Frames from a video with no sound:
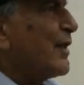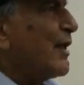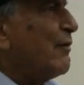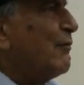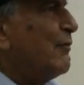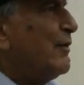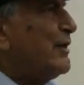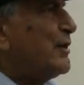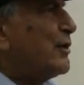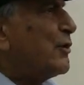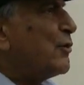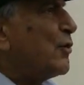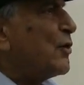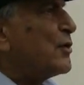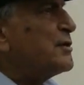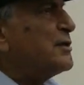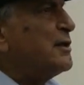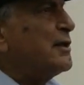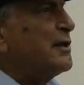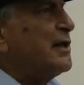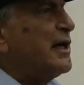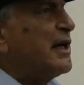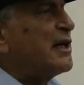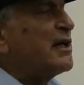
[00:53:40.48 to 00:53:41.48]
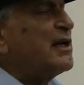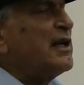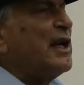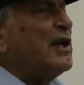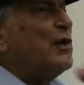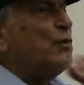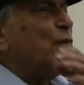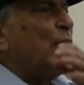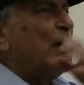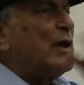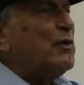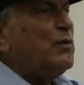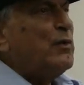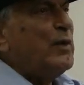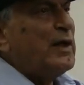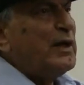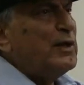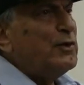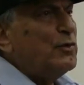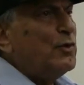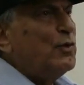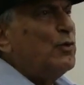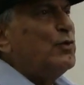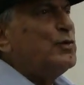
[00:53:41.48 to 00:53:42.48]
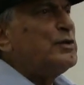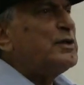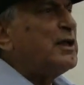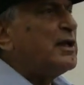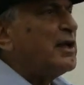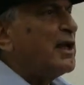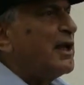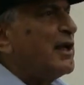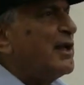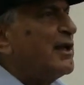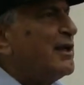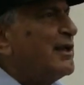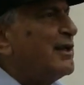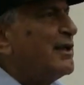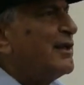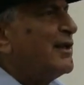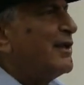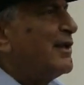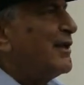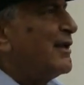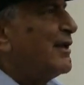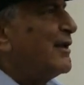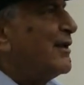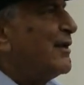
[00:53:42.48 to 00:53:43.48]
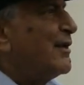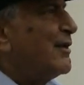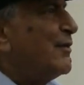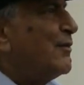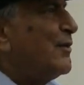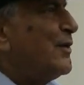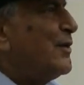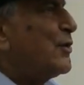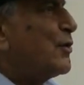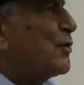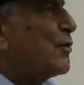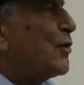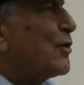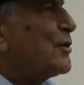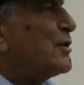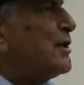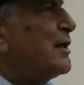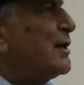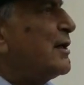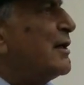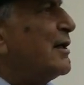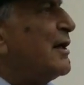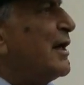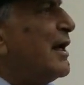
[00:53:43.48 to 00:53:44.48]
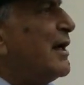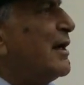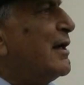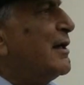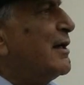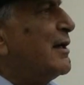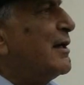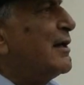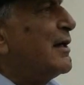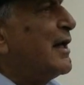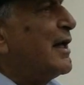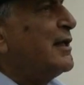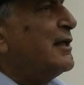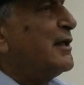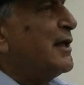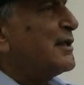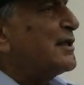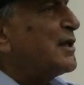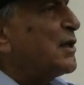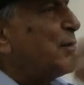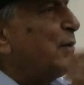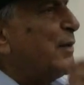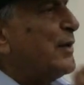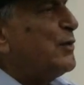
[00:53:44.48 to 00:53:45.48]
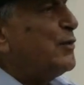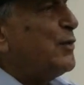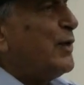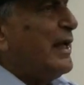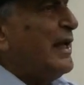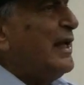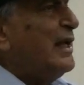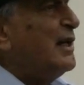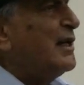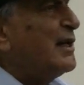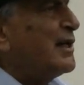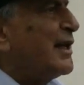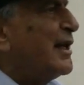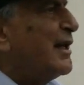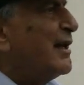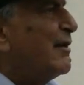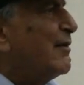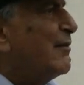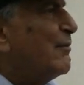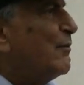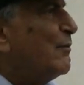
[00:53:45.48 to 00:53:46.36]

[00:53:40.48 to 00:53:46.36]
When you cross the date line one way, you lose a day. When you cross the uh, line the other way, you gain a day.